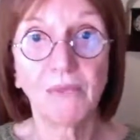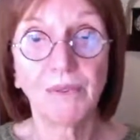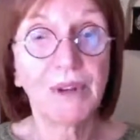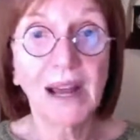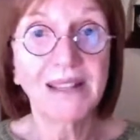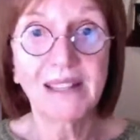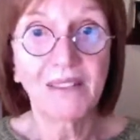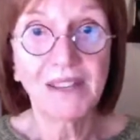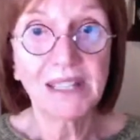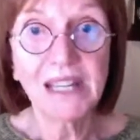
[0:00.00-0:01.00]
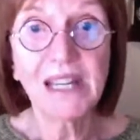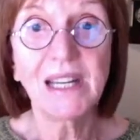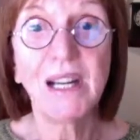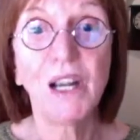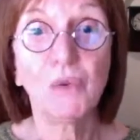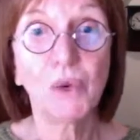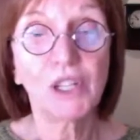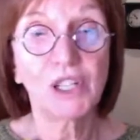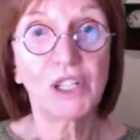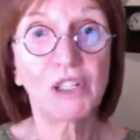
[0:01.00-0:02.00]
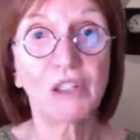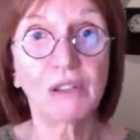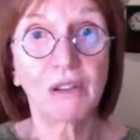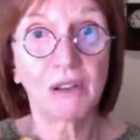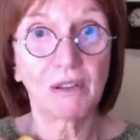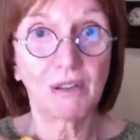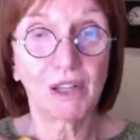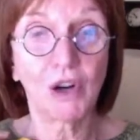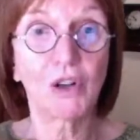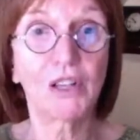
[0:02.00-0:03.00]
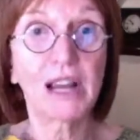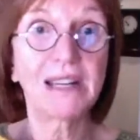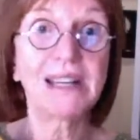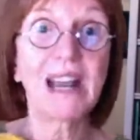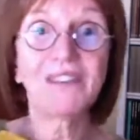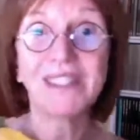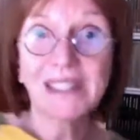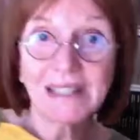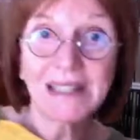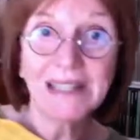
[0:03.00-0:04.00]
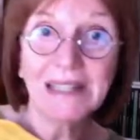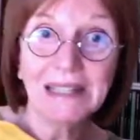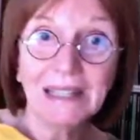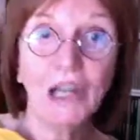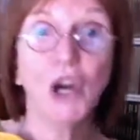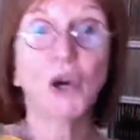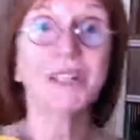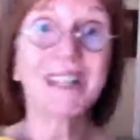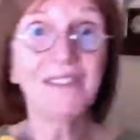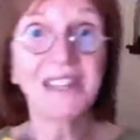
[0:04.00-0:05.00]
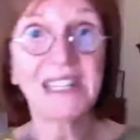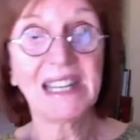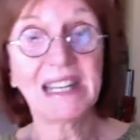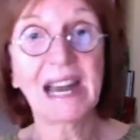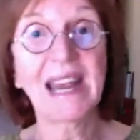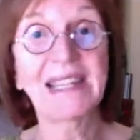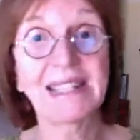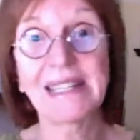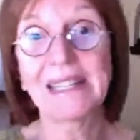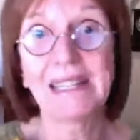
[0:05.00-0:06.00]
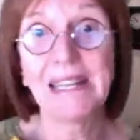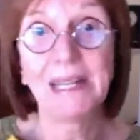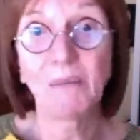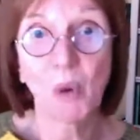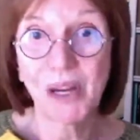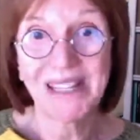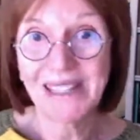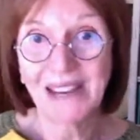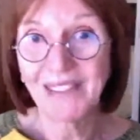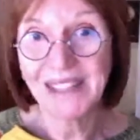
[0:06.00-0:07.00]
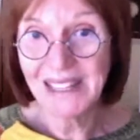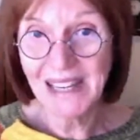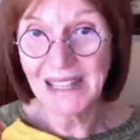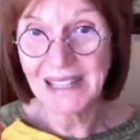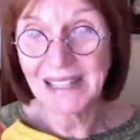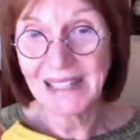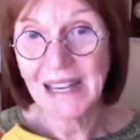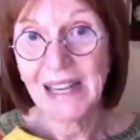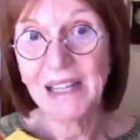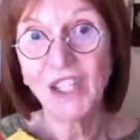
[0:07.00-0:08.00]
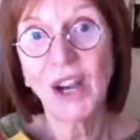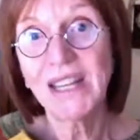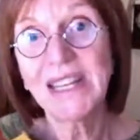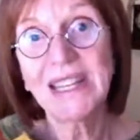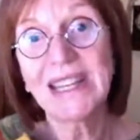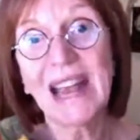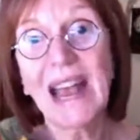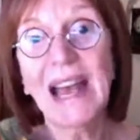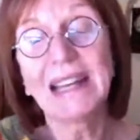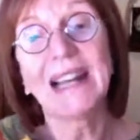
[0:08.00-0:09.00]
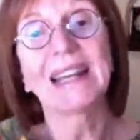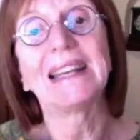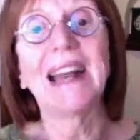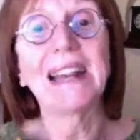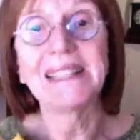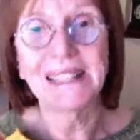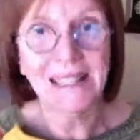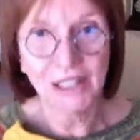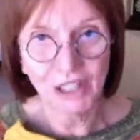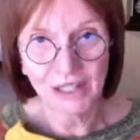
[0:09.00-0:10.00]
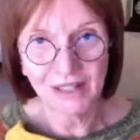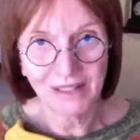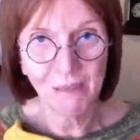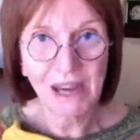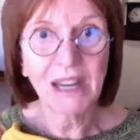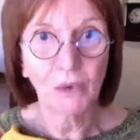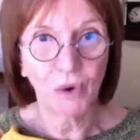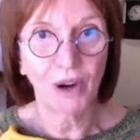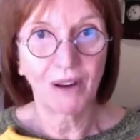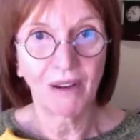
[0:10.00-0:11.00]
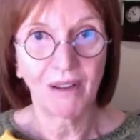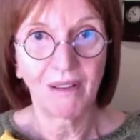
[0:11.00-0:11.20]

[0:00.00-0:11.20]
not 17, which is, I didn't have 16 or 17. I had 16.76. So I needed to add like 9 stitches to make it work,